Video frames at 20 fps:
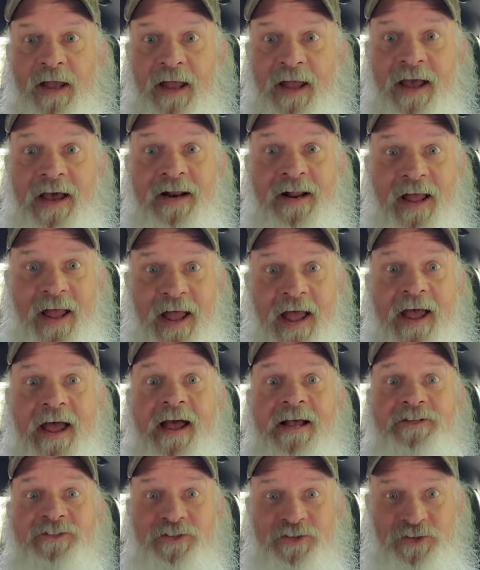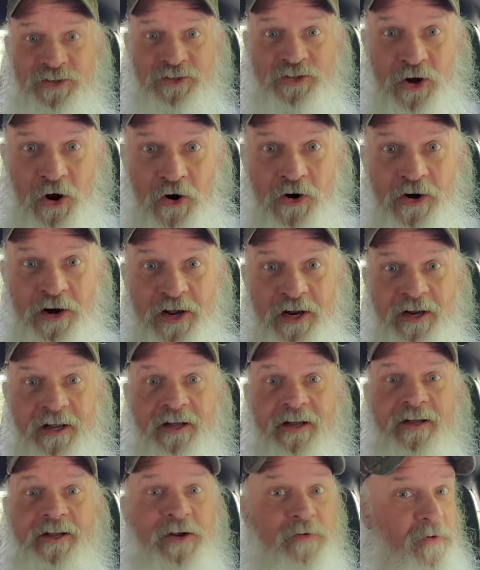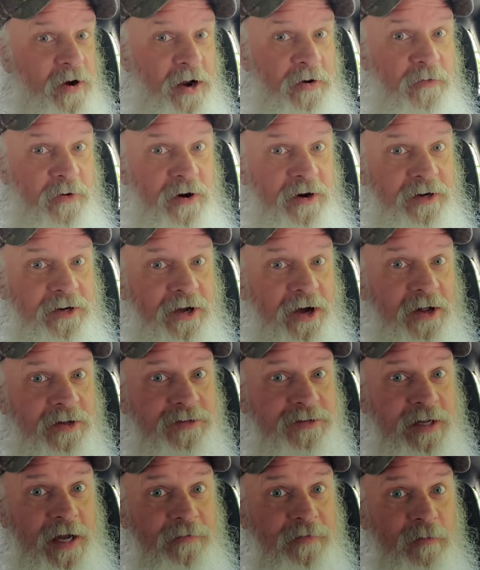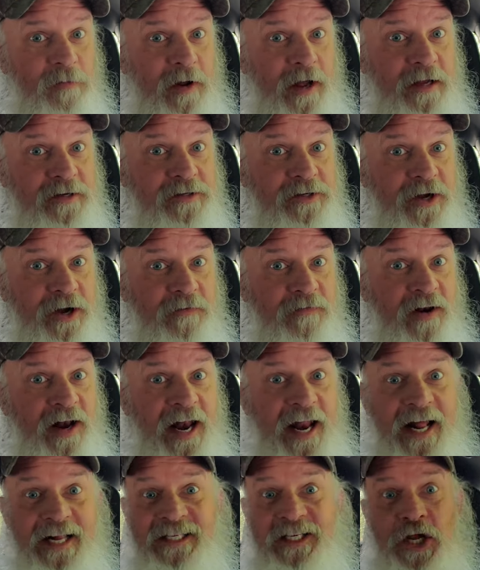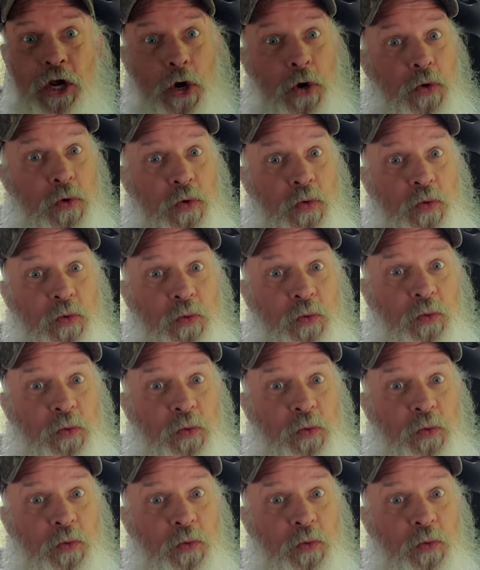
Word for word: It has started. You ready to run guns? Time for blast off. Let's go.